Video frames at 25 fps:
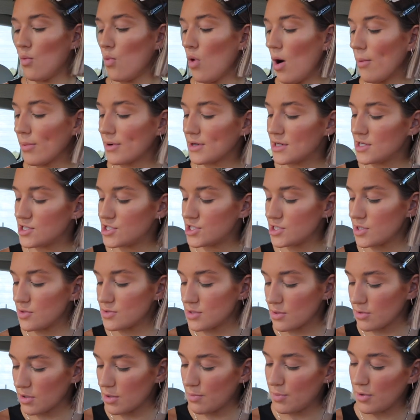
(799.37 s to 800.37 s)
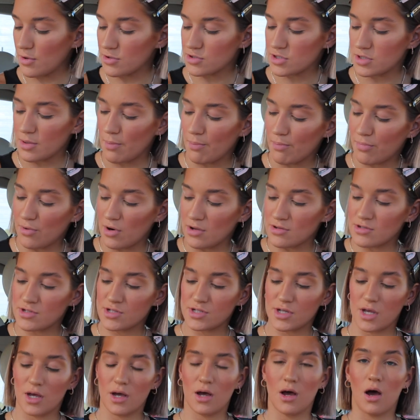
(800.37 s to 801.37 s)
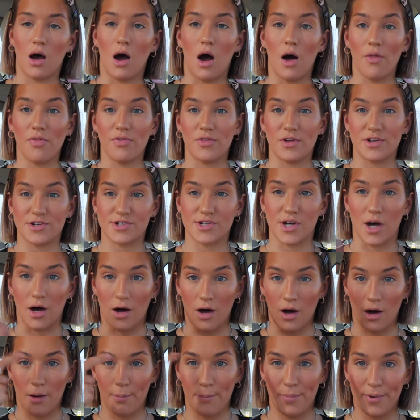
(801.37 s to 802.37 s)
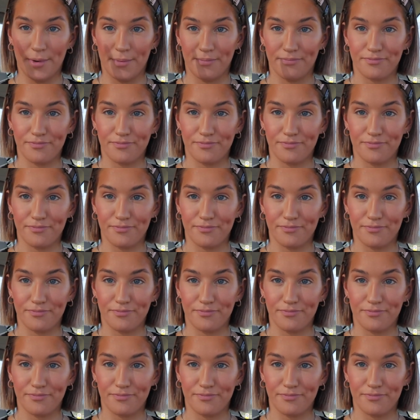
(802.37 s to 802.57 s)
What I'm going to do is I'm going to put some bronzer on the top.